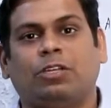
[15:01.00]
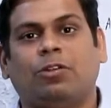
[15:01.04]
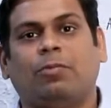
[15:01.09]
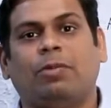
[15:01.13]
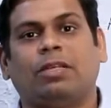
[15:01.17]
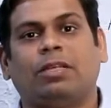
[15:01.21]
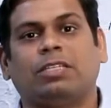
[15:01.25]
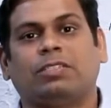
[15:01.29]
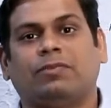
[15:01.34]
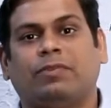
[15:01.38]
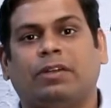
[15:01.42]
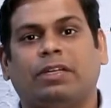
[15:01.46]
0
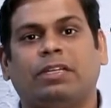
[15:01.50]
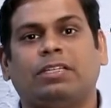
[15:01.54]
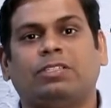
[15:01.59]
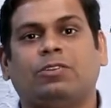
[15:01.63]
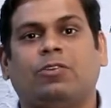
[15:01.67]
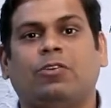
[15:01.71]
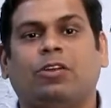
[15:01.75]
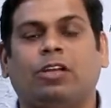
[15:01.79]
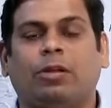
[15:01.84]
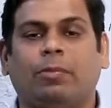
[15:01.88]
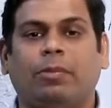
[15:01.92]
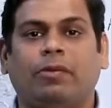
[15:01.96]
plus 1 is
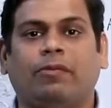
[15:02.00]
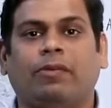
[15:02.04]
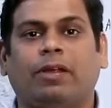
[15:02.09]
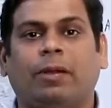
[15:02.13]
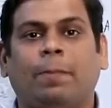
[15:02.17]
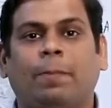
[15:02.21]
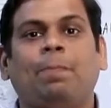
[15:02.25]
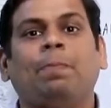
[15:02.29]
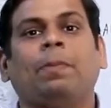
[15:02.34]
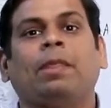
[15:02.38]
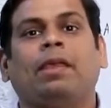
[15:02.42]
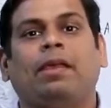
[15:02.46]
going to be
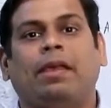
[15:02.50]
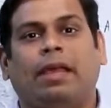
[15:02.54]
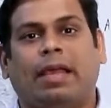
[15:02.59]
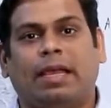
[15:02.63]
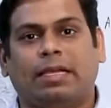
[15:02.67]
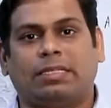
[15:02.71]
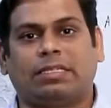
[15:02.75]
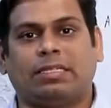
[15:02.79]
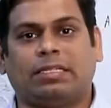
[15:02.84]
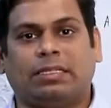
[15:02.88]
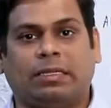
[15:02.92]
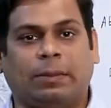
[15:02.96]
1,
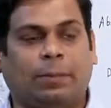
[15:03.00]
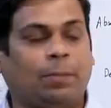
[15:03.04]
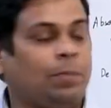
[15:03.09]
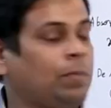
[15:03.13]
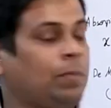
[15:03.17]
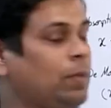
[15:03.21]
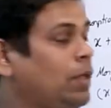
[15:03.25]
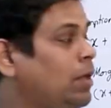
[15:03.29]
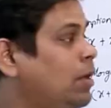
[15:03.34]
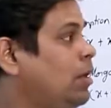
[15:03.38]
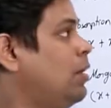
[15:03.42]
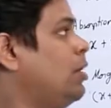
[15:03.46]
etc.
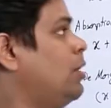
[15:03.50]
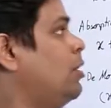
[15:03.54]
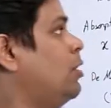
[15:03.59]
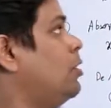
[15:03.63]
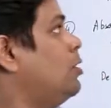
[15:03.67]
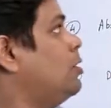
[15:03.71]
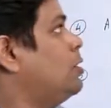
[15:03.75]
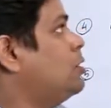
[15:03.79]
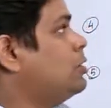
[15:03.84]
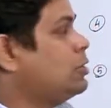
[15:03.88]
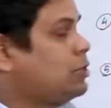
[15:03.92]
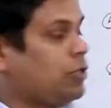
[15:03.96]

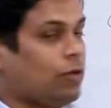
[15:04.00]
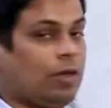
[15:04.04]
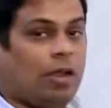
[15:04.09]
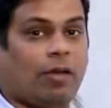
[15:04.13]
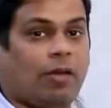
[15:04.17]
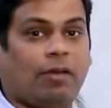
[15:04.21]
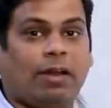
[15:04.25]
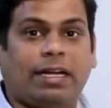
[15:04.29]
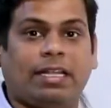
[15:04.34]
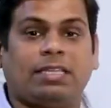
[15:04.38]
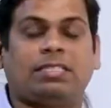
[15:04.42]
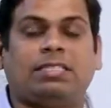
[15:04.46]
So
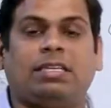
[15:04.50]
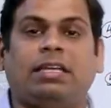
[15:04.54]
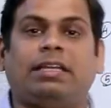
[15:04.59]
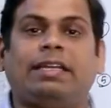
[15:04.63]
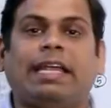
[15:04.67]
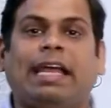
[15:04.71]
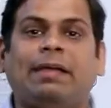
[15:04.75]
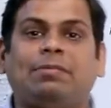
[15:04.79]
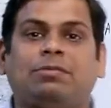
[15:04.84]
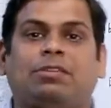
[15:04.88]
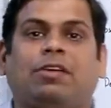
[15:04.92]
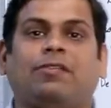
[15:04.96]
now let us see
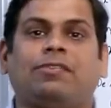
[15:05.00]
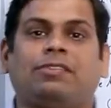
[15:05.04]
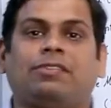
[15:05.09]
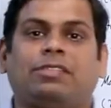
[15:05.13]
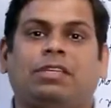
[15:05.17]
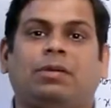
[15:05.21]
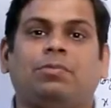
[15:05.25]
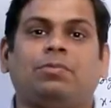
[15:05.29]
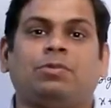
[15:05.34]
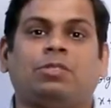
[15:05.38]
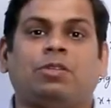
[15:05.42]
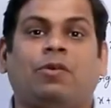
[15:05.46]
types of
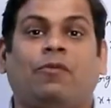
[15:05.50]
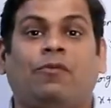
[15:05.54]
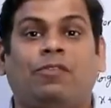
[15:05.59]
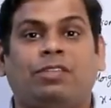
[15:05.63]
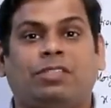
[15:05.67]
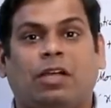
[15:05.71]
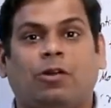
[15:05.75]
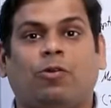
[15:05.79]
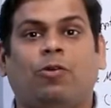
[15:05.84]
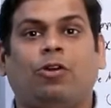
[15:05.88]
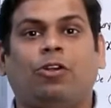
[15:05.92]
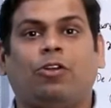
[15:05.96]
sums
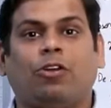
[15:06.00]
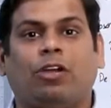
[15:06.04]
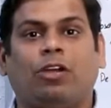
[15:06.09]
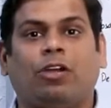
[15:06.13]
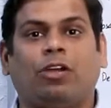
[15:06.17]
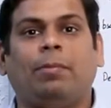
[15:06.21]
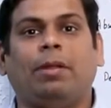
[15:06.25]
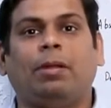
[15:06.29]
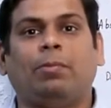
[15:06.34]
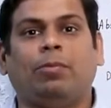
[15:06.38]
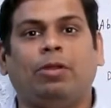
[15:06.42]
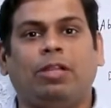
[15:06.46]
which are going to
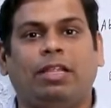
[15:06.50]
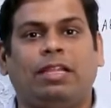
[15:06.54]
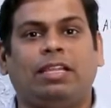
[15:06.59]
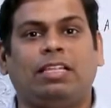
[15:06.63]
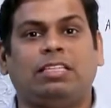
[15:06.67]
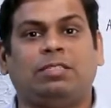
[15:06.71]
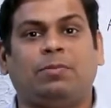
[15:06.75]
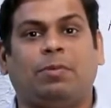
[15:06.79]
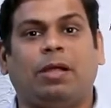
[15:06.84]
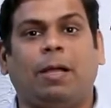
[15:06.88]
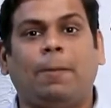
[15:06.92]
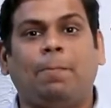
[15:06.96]
come in
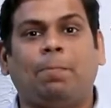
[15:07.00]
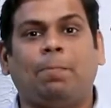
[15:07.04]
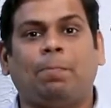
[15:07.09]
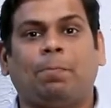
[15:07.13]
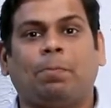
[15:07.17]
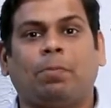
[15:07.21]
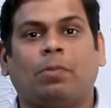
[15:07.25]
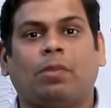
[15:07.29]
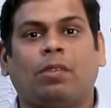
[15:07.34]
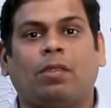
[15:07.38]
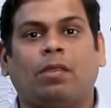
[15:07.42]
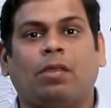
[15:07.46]
Boolean algebra.
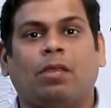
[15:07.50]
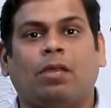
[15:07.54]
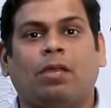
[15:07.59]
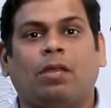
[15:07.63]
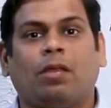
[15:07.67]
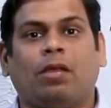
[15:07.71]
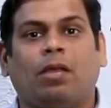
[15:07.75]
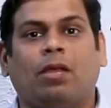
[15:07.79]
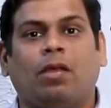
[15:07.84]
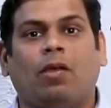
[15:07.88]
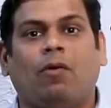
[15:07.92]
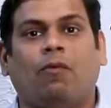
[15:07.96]

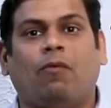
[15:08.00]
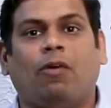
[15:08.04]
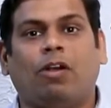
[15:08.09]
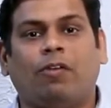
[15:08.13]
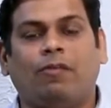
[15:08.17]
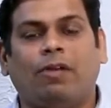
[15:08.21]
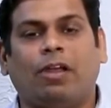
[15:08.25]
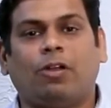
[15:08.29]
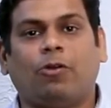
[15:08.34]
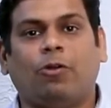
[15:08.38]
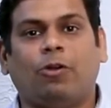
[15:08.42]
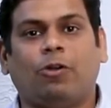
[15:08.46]

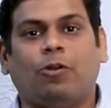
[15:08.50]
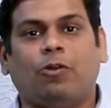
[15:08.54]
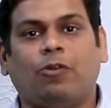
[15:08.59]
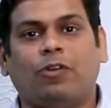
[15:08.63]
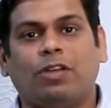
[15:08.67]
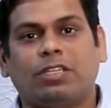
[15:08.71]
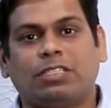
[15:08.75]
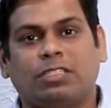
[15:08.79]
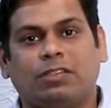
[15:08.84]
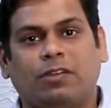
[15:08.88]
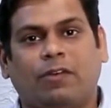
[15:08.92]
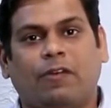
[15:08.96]
What we are going to
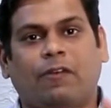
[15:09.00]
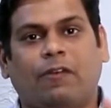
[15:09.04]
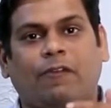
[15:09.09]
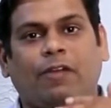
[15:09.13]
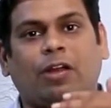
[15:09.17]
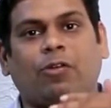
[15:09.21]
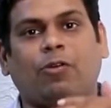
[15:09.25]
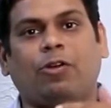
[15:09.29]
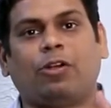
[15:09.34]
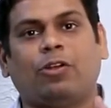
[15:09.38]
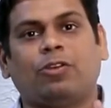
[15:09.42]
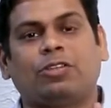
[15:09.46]
do is
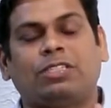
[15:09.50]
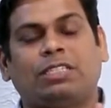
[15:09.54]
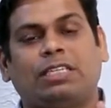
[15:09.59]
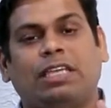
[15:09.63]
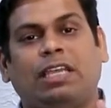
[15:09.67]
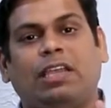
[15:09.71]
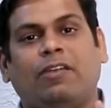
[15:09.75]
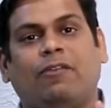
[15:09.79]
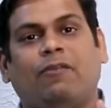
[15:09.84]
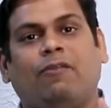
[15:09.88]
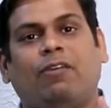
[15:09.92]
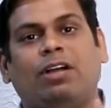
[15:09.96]
we are going to
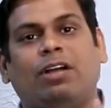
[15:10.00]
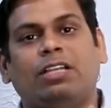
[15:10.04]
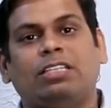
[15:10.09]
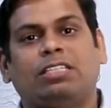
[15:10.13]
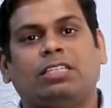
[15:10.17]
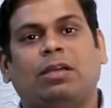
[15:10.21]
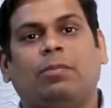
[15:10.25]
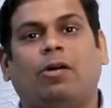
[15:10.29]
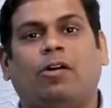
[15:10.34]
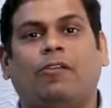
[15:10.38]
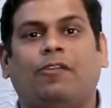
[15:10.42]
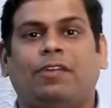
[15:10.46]
see one
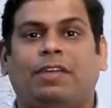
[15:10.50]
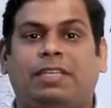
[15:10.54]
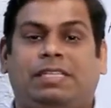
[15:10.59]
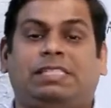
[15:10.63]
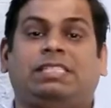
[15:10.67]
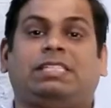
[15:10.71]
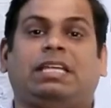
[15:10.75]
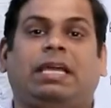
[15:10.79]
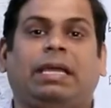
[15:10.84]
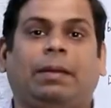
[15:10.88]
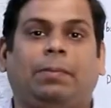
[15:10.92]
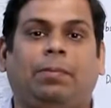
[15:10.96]
sum of
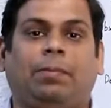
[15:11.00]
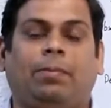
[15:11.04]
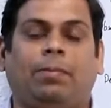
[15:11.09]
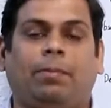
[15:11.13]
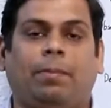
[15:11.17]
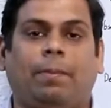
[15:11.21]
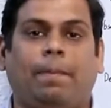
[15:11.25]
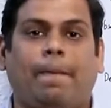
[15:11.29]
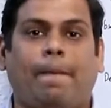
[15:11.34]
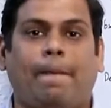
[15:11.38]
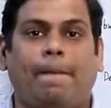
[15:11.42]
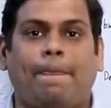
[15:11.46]
each type.
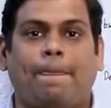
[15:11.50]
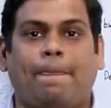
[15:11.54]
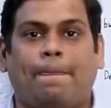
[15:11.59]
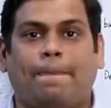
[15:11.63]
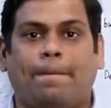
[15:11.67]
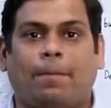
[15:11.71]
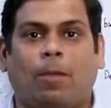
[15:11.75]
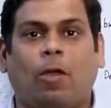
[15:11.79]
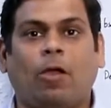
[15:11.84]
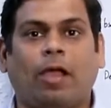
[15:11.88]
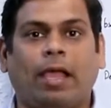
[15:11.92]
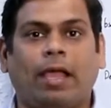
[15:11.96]

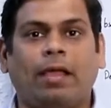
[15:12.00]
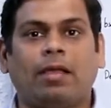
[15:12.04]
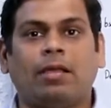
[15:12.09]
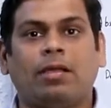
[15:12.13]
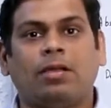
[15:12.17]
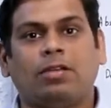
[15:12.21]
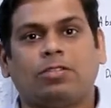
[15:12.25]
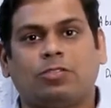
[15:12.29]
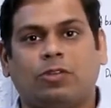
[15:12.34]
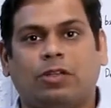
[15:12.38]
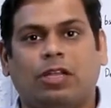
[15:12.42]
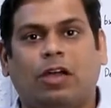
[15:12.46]
Okay,
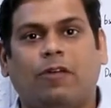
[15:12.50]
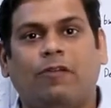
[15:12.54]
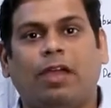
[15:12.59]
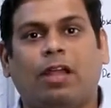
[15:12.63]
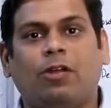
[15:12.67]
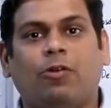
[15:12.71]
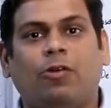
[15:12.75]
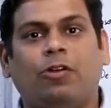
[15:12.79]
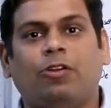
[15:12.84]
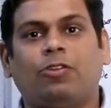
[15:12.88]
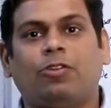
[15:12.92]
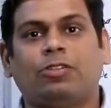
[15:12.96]
so now
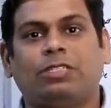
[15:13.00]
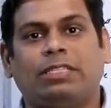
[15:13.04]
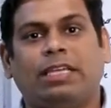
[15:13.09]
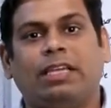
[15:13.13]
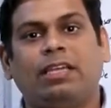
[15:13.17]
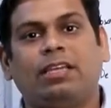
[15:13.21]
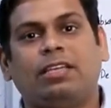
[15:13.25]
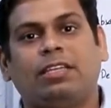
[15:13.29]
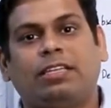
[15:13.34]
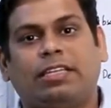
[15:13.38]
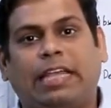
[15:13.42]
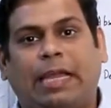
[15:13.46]
we are going to
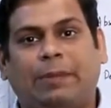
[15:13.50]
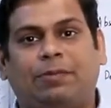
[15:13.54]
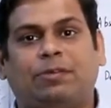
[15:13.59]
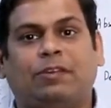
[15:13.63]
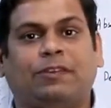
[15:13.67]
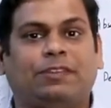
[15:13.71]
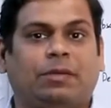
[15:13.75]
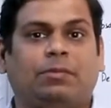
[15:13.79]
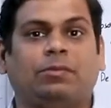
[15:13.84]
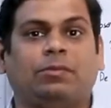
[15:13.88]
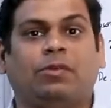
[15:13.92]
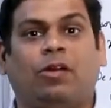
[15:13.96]
see
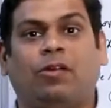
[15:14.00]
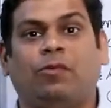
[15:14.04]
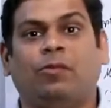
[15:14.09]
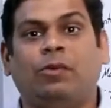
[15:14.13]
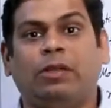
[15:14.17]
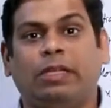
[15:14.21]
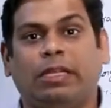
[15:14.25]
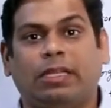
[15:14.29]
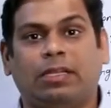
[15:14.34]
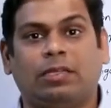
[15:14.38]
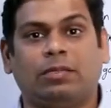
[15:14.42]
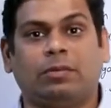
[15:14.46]
types of sum of
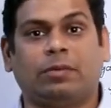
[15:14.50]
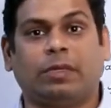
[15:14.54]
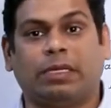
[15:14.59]
Boolean